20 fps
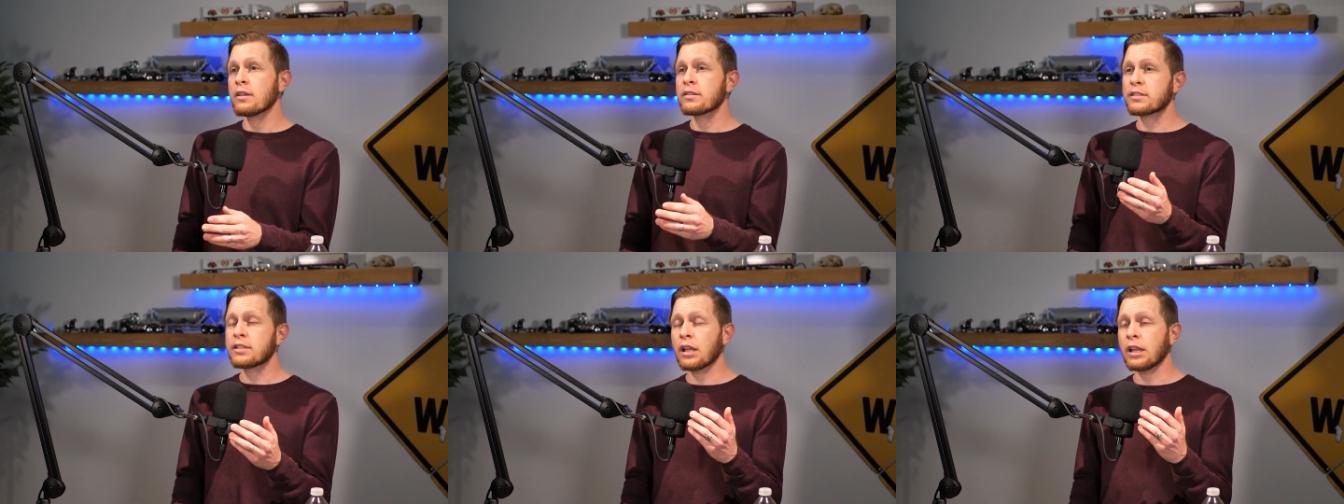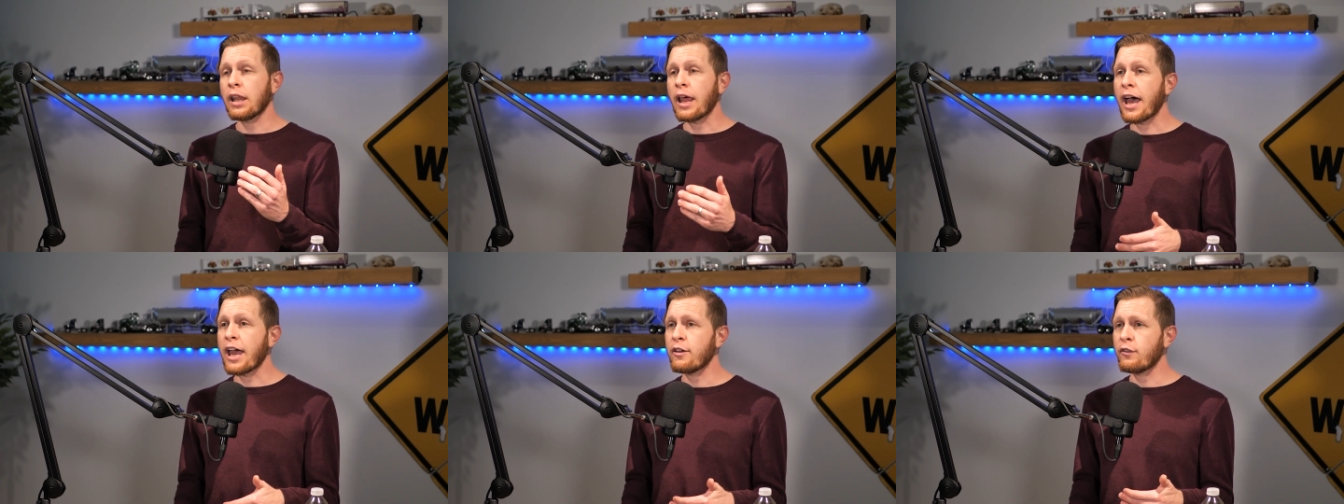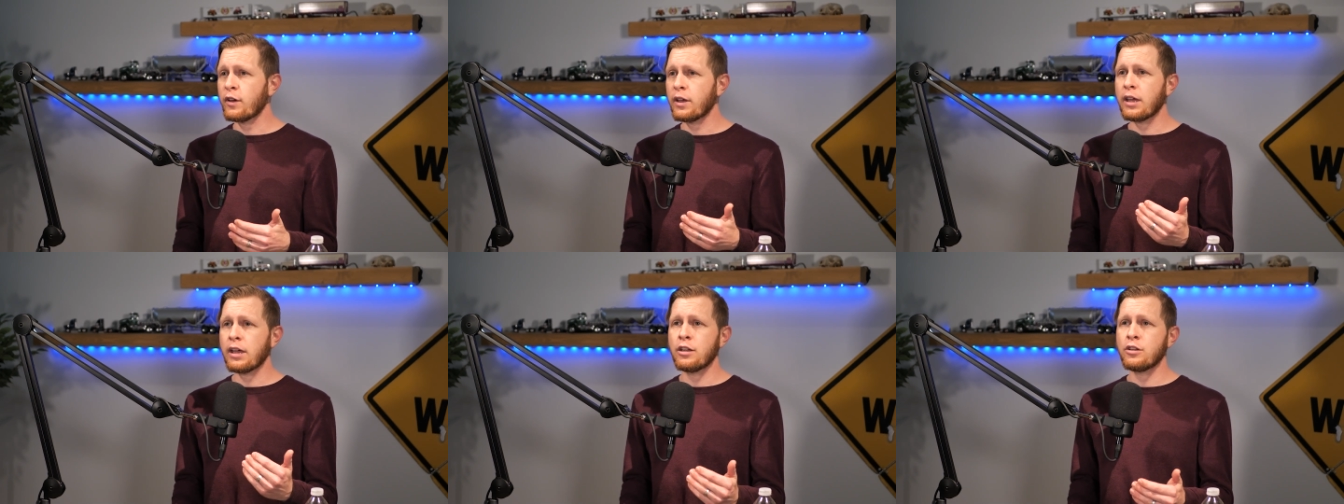
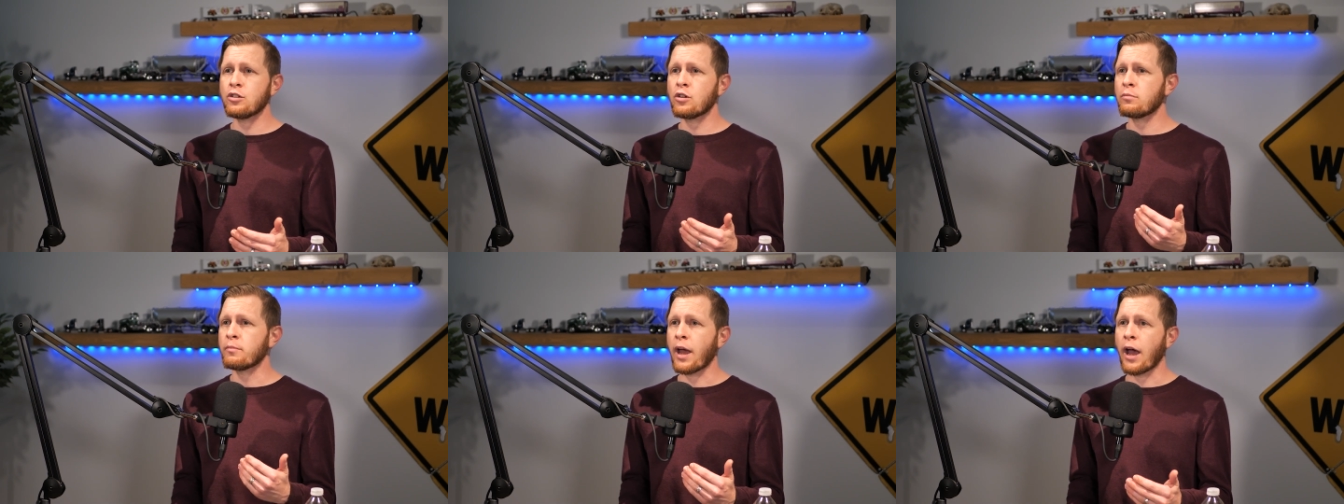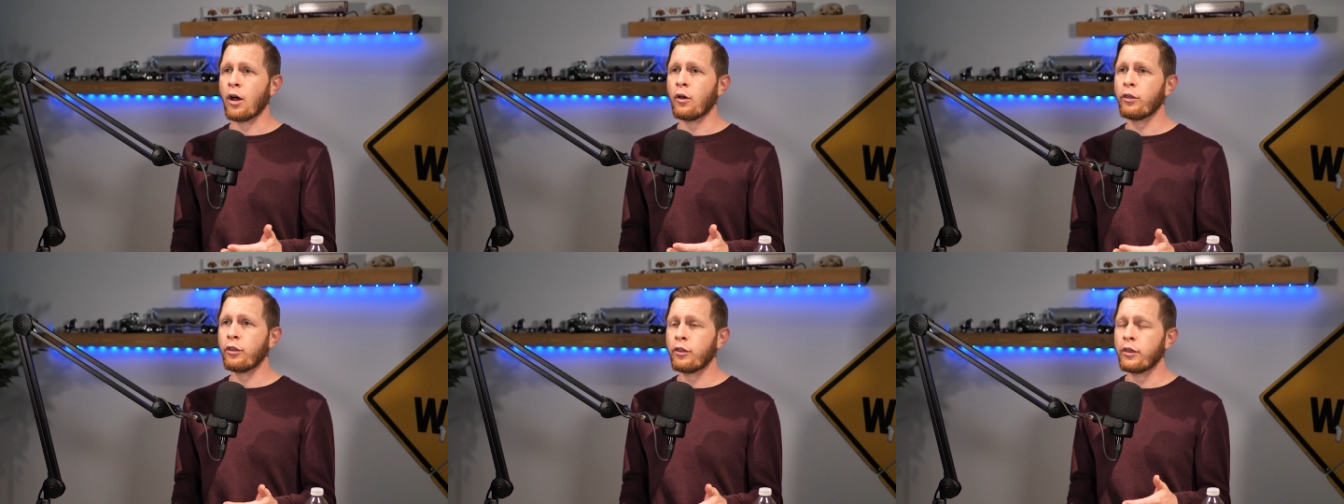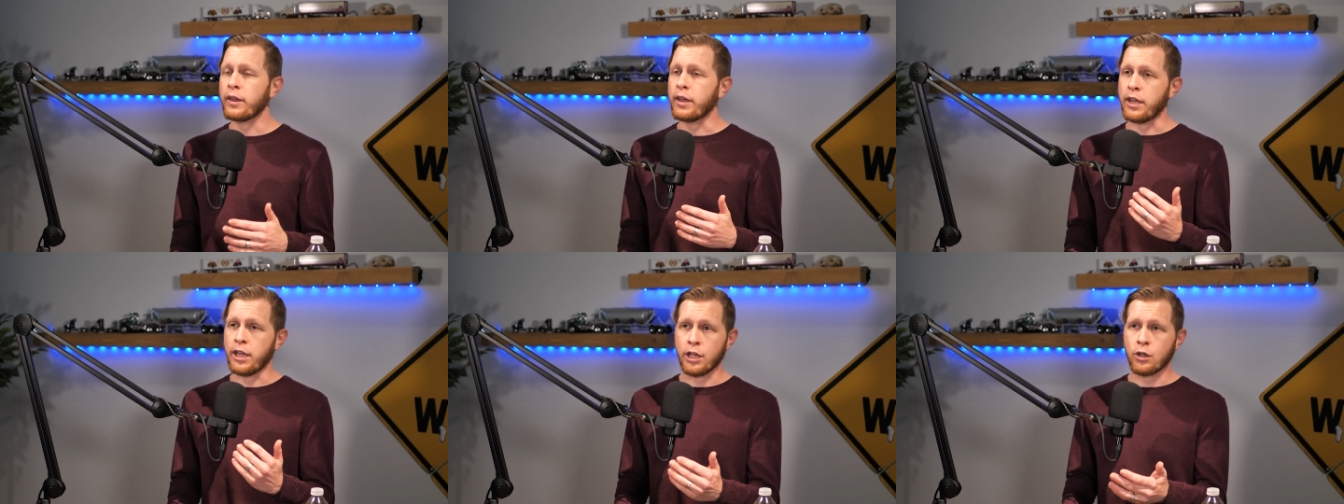saliva in your mouth
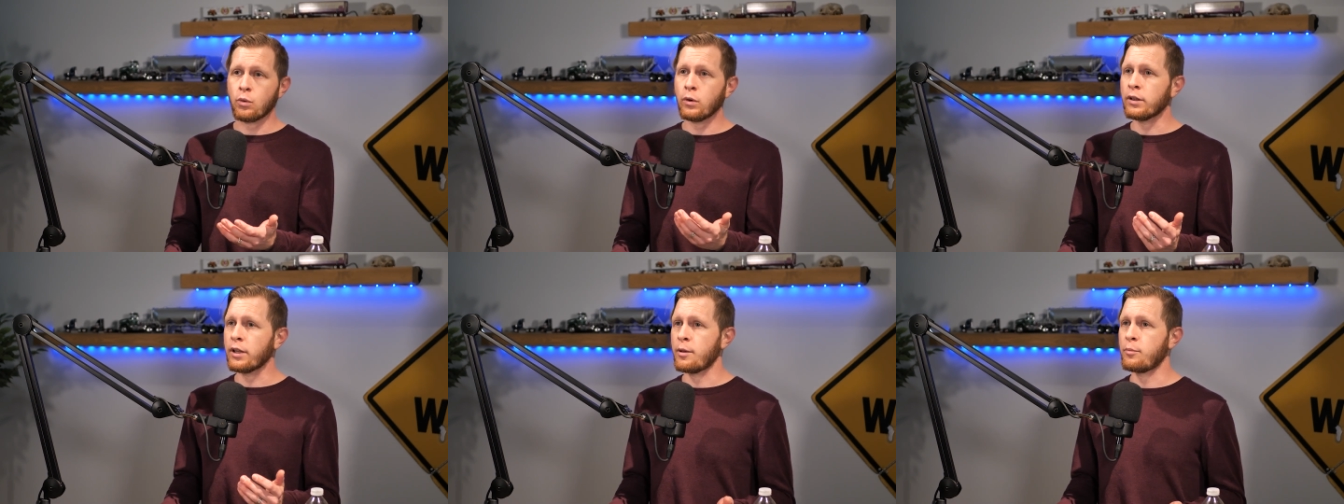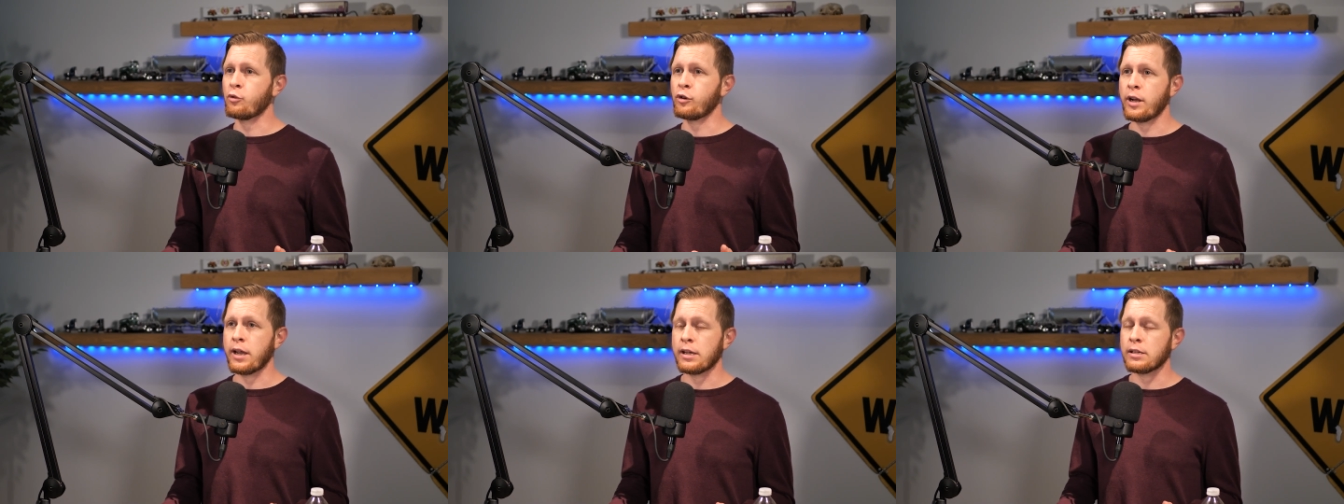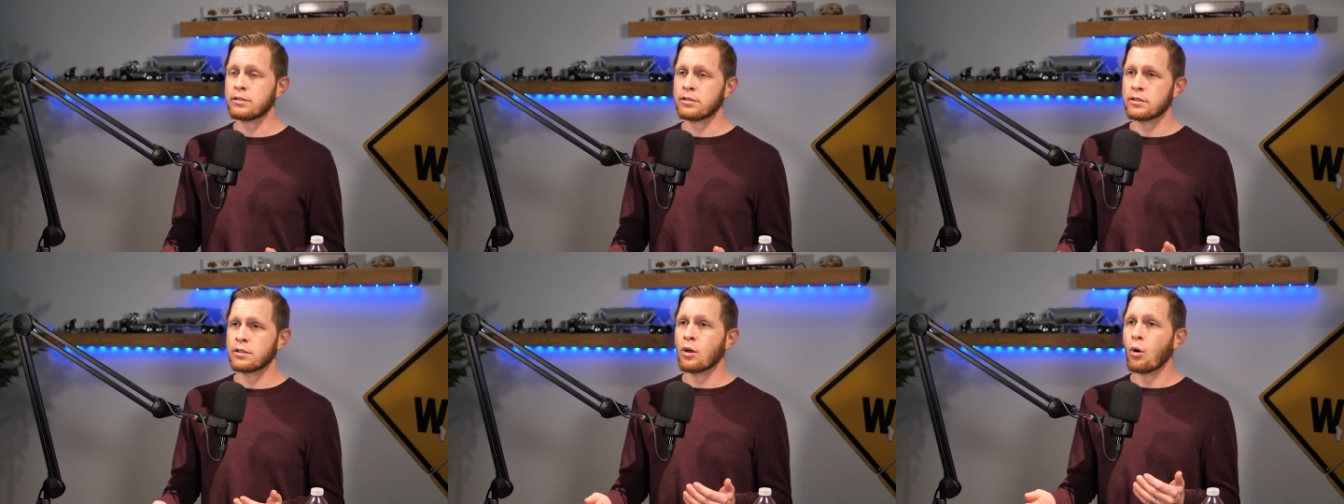
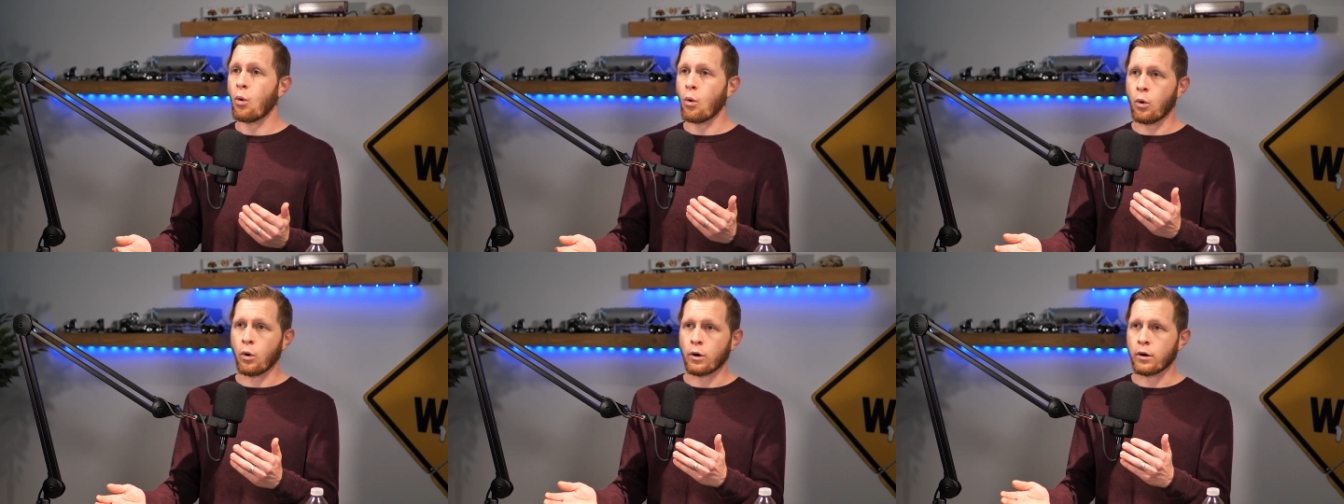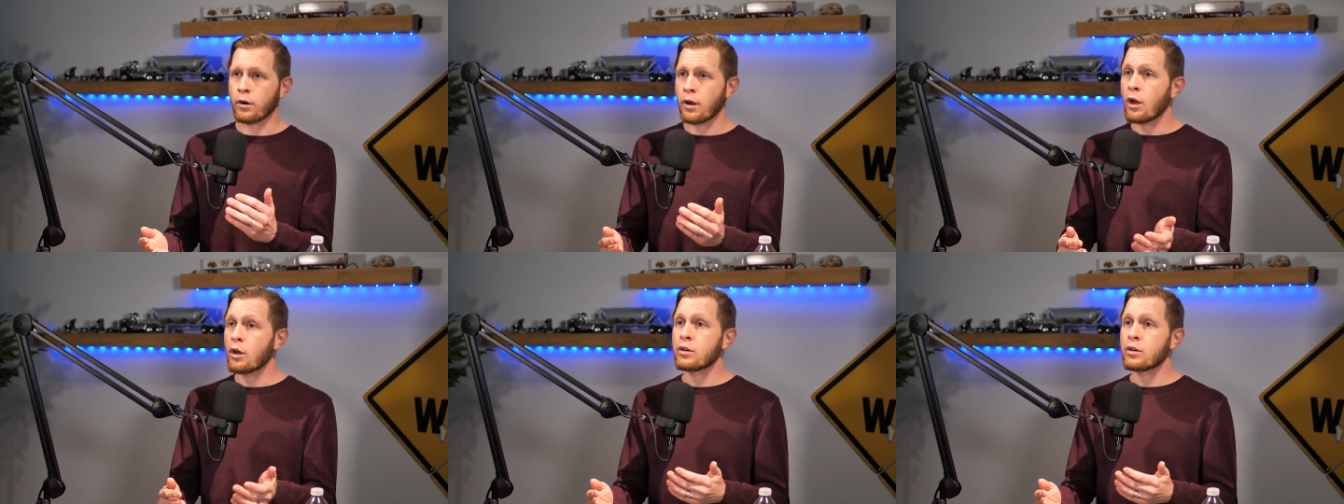equilibrates or